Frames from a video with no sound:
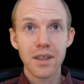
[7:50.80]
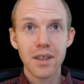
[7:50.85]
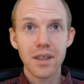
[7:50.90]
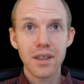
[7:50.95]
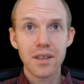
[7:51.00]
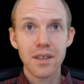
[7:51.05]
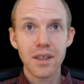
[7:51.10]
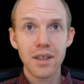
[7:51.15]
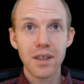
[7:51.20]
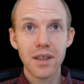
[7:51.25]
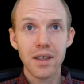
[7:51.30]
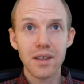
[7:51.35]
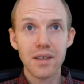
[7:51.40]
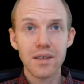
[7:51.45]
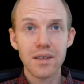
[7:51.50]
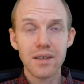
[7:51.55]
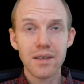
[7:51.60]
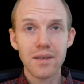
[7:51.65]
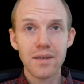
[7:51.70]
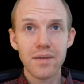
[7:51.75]
to
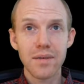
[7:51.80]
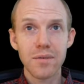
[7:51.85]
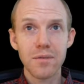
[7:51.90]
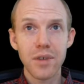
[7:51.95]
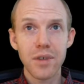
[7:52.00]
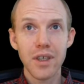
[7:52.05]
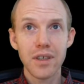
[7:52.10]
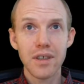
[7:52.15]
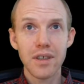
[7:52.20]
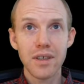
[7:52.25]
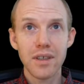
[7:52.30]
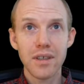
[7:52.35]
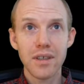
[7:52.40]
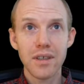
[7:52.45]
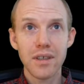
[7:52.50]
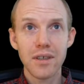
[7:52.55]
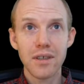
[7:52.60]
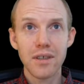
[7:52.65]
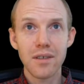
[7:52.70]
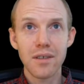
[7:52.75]

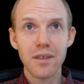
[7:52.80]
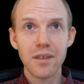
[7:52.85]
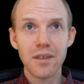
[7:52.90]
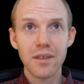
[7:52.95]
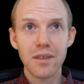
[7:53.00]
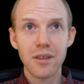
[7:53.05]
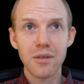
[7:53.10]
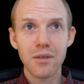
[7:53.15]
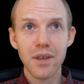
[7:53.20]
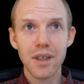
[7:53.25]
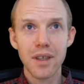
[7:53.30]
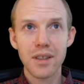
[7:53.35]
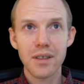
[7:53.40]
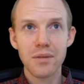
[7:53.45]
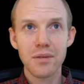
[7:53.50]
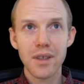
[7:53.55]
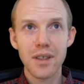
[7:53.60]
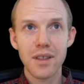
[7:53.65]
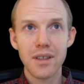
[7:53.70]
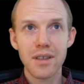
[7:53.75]
register, correctly
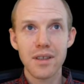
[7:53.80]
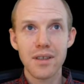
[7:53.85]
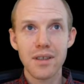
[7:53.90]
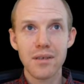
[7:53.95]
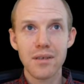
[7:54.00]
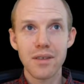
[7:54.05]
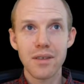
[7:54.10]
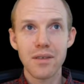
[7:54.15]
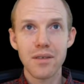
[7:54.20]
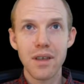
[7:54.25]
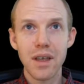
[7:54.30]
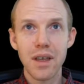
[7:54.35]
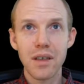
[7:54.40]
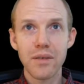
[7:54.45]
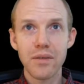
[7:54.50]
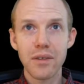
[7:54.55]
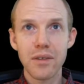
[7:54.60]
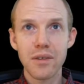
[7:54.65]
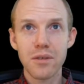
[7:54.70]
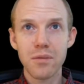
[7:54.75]
register the
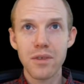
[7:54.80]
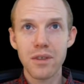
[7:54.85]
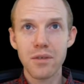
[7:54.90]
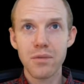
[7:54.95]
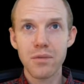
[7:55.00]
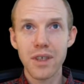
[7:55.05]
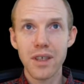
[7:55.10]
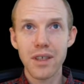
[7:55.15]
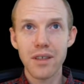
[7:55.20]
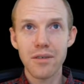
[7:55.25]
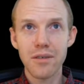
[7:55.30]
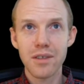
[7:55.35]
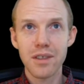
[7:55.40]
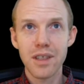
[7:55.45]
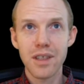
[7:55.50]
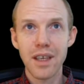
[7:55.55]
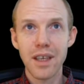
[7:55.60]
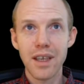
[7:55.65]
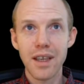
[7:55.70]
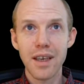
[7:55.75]
drivers with Windows
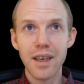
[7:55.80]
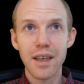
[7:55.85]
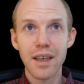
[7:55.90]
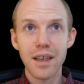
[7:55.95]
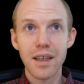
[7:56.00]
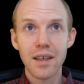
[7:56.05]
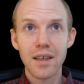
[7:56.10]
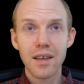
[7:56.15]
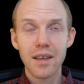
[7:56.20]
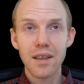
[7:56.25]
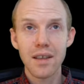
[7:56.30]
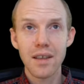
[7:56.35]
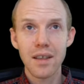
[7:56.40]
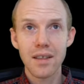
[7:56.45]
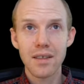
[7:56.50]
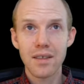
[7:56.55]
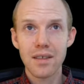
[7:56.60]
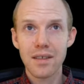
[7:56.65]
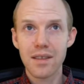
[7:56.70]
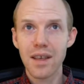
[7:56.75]
ten.
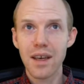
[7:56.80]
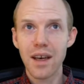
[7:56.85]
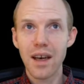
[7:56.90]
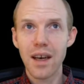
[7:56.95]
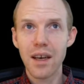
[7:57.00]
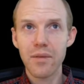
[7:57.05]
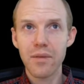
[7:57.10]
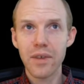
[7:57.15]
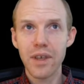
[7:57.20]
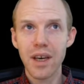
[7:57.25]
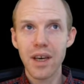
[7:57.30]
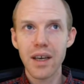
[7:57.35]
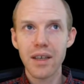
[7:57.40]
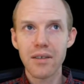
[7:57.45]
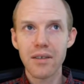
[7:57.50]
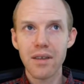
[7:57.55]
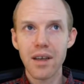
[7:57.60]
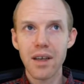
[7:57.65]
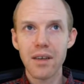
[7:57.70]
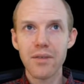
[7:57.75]
This is the I V I
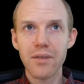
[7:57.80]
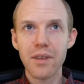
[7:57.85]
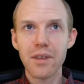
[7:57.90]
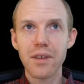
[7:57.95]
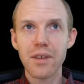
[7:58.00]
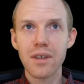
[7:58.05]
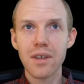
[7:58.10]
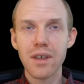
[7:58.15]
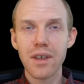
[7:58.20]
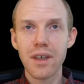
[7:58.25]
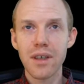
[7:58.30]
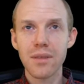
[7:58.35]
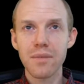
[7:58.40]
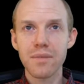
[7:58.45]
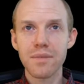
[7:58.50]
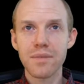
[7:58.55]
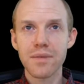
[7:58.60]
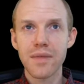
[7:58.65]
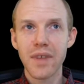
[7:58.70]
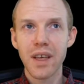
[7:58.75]
driver. Um,
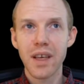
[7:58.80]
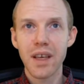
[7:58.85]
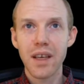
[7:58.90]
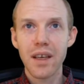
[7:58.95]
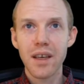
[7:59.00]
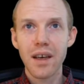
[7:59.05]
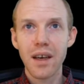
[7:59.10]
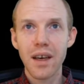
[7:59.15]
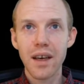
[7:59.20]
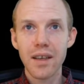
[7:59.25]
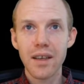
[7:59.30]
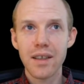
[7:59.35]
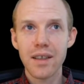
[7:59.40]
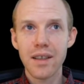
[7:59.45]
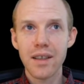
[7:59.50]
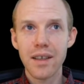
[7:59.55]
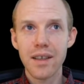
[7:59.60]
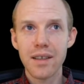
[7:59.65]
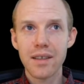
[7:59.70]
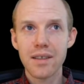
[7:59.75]
I did
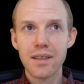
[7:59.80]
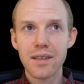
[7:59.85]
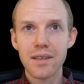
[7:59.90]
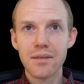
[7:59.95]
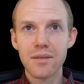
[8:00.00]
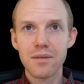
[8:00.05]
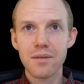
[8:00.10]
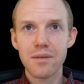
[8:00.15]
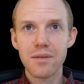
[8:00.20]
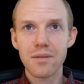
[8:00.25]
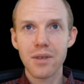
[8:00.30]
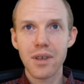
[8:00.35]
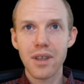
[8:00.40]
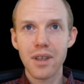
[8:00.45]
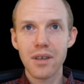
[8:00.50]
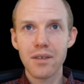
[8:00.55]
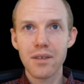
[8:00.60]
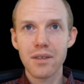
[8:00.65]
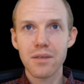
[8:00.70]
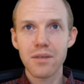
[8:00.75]
this while I
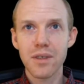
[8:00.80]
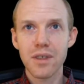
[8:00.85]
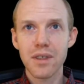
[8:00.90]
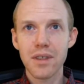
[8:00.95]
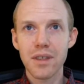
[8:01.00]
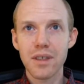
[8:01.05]
was originally